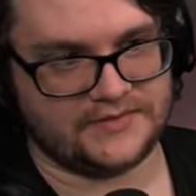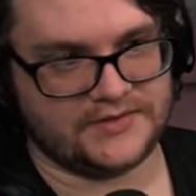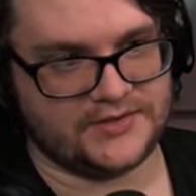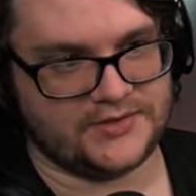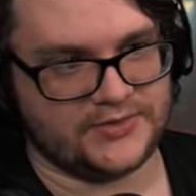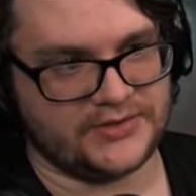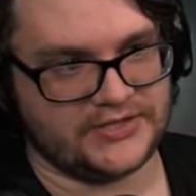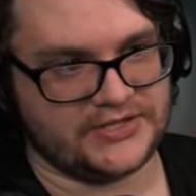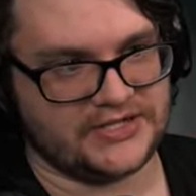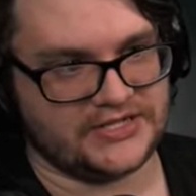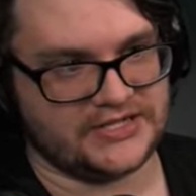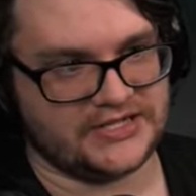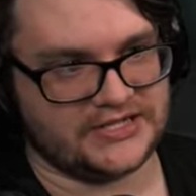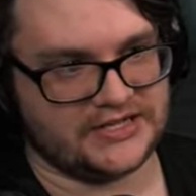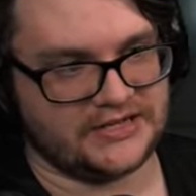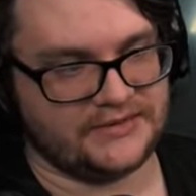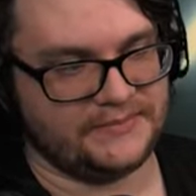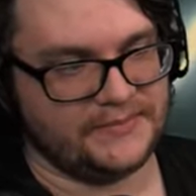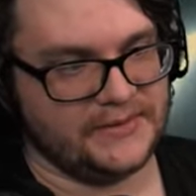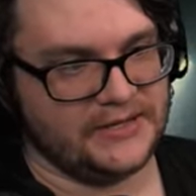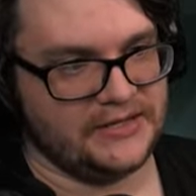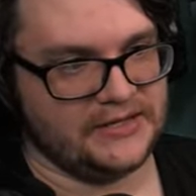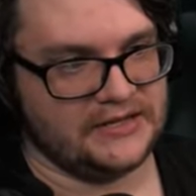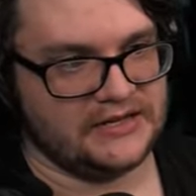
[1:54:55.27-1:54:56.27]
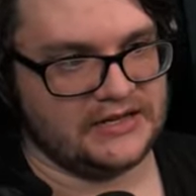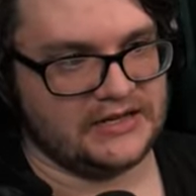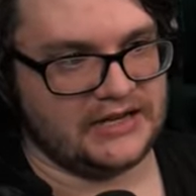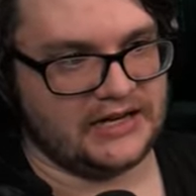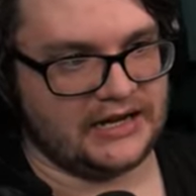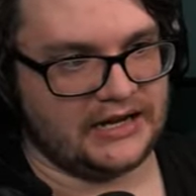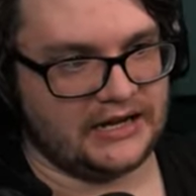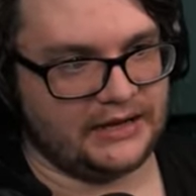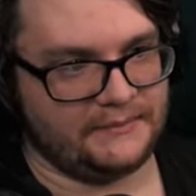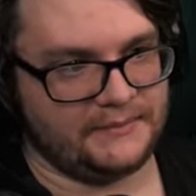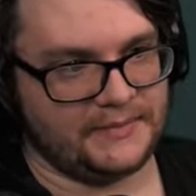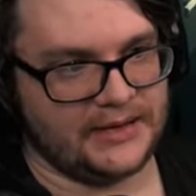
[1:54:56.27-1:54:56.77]
twitchy time.
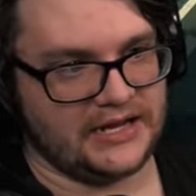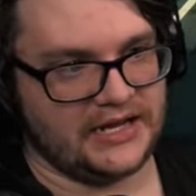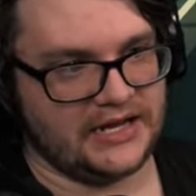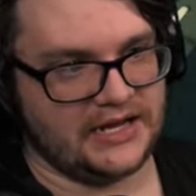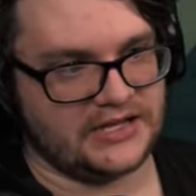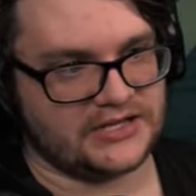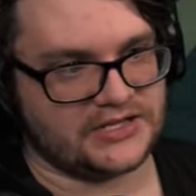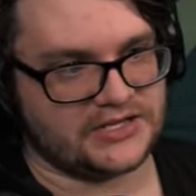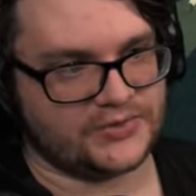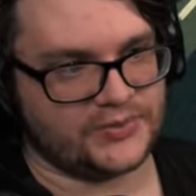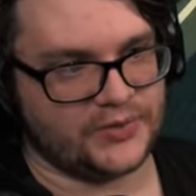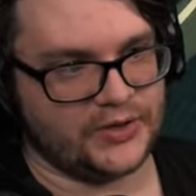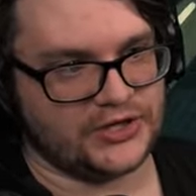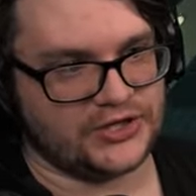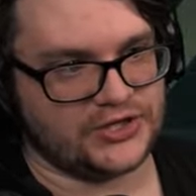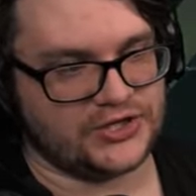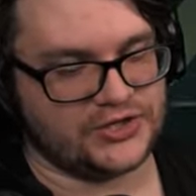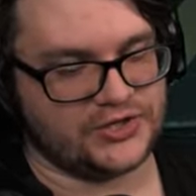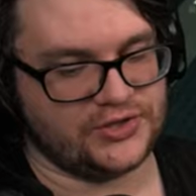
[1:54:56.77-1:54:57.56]
I may switch